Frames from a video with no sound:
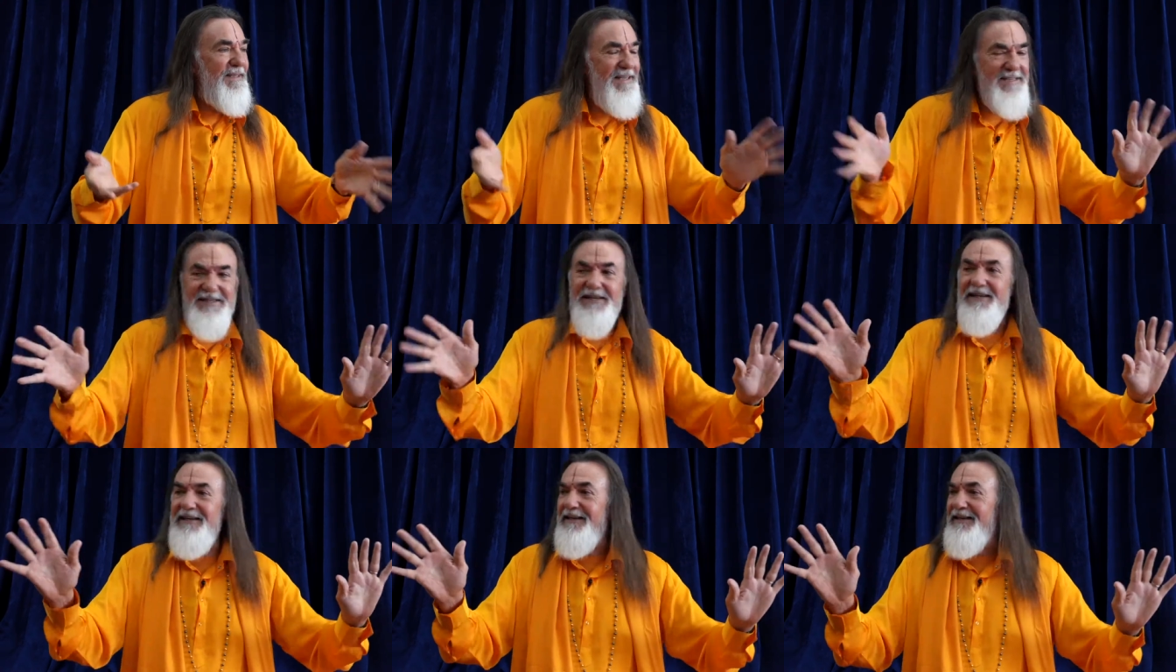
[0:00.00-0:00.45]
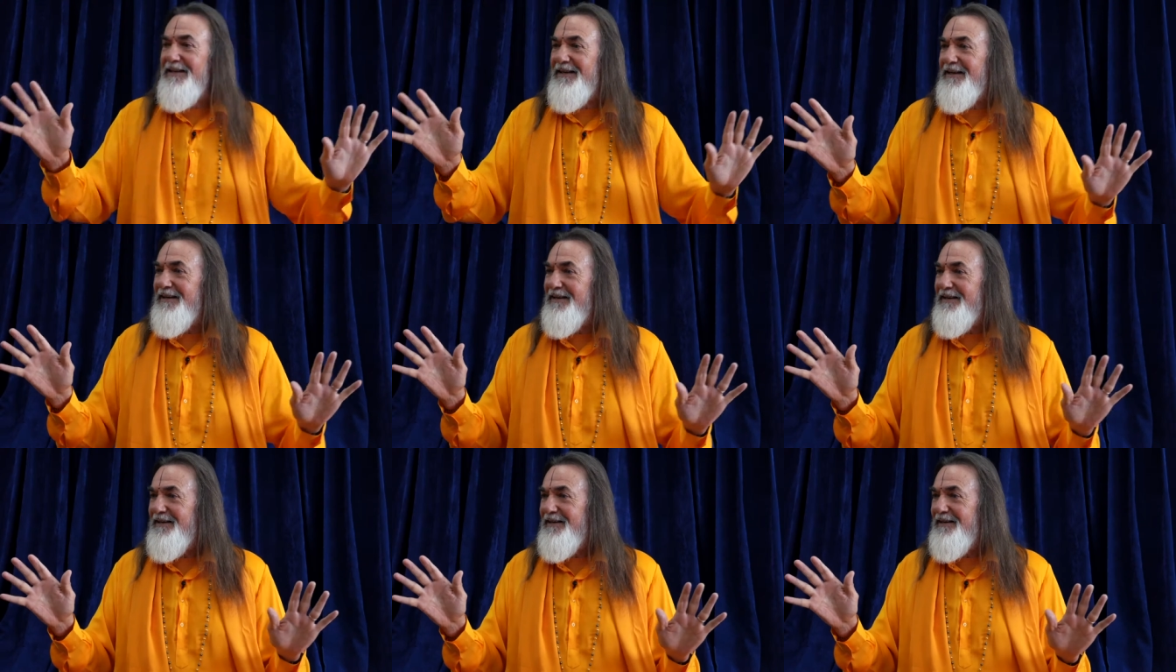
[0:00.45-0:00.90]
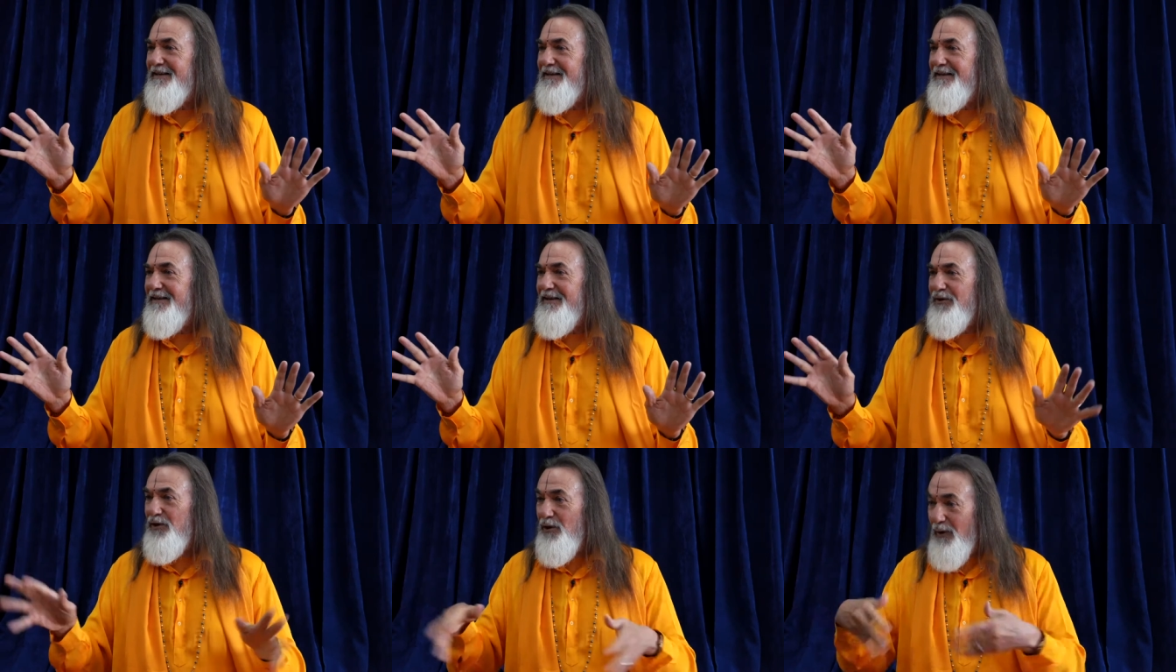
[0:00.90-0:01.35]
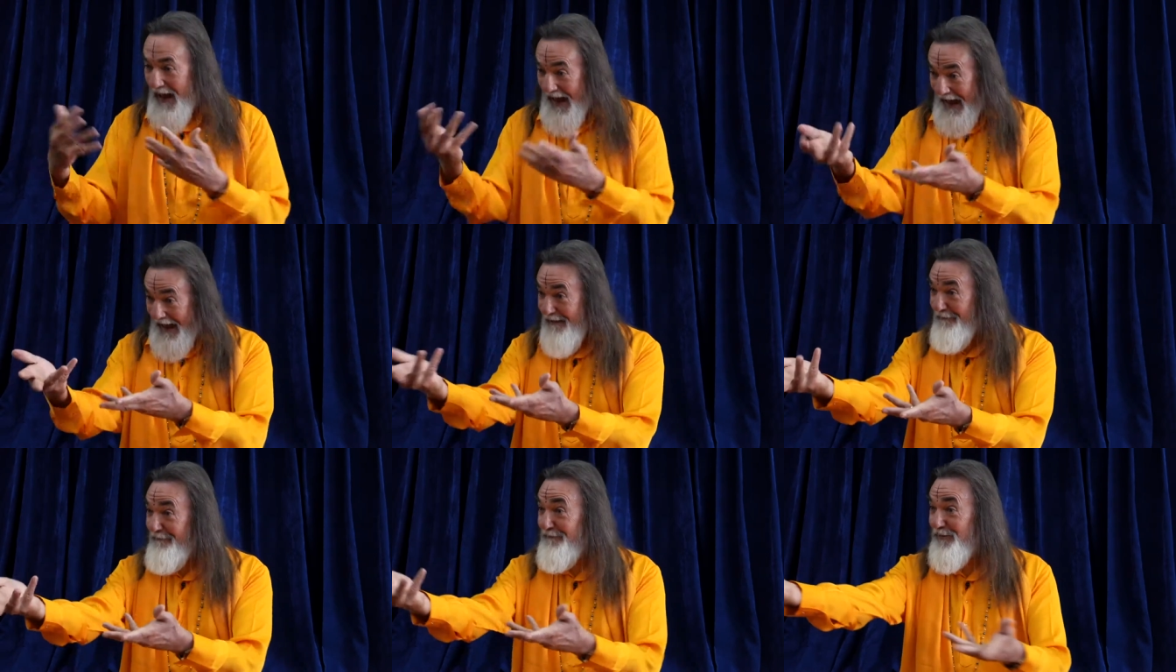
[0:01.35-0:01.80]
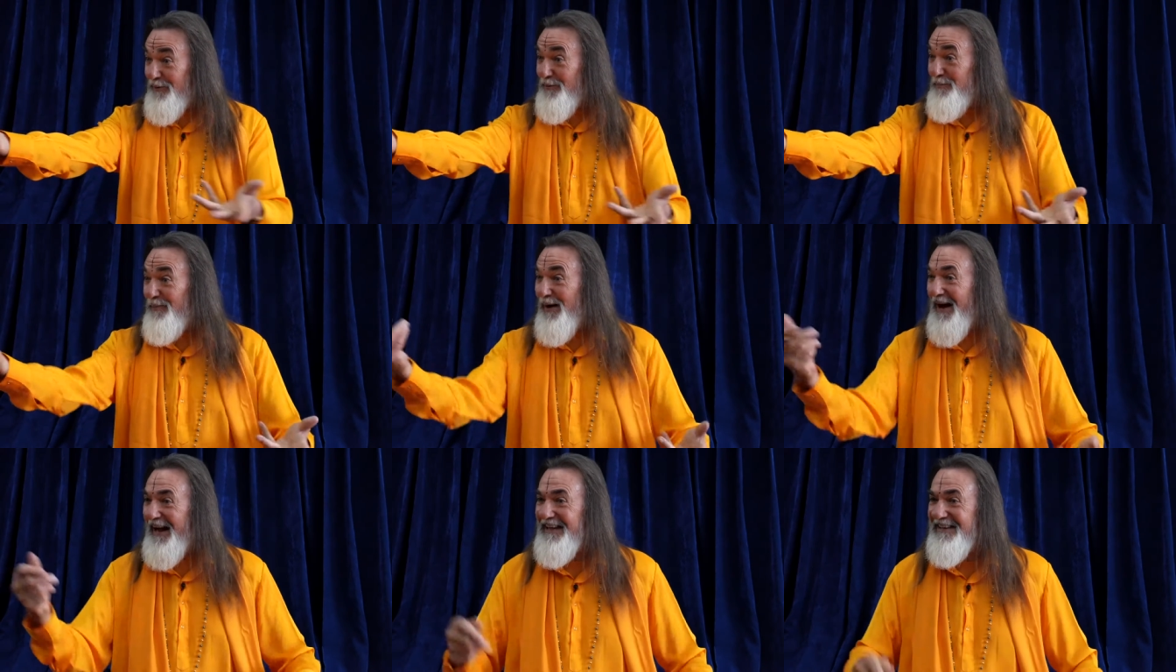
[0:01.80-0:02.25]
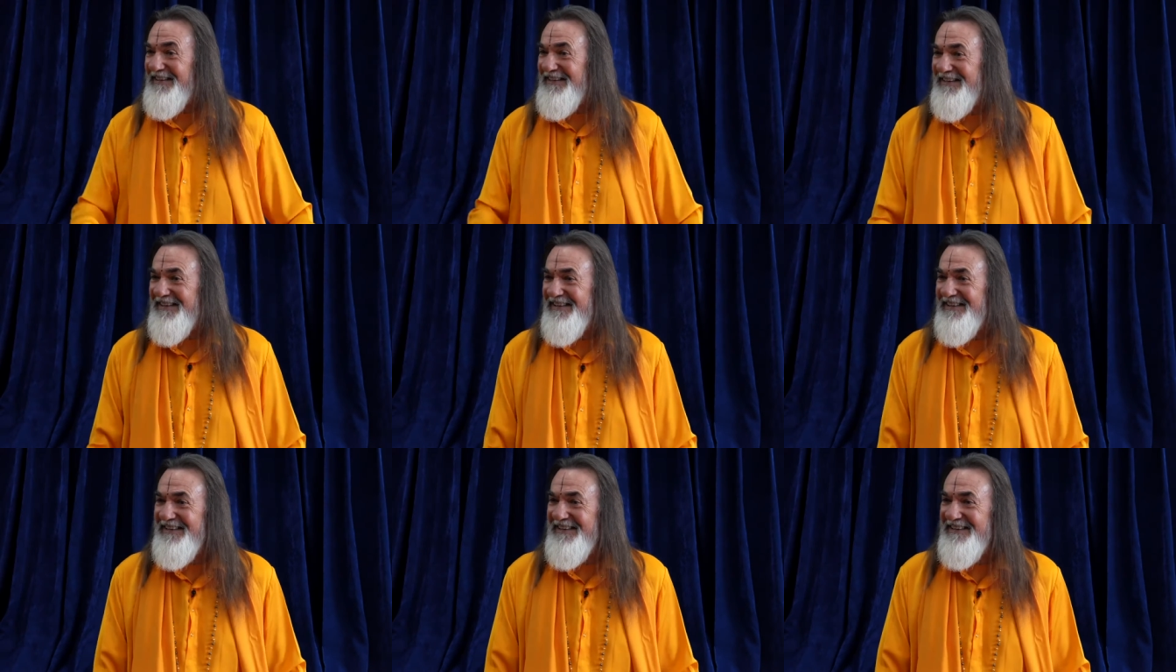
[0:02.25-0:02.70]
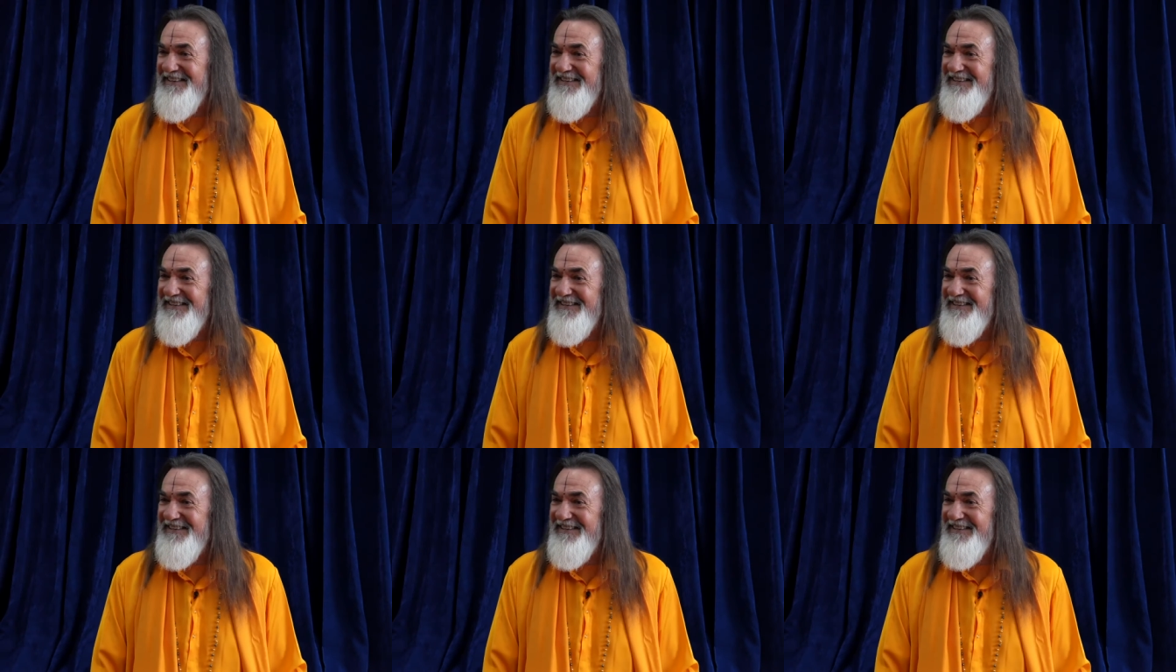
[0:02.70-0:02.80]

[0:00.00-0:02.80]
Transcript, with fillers: Listen, you have the mind,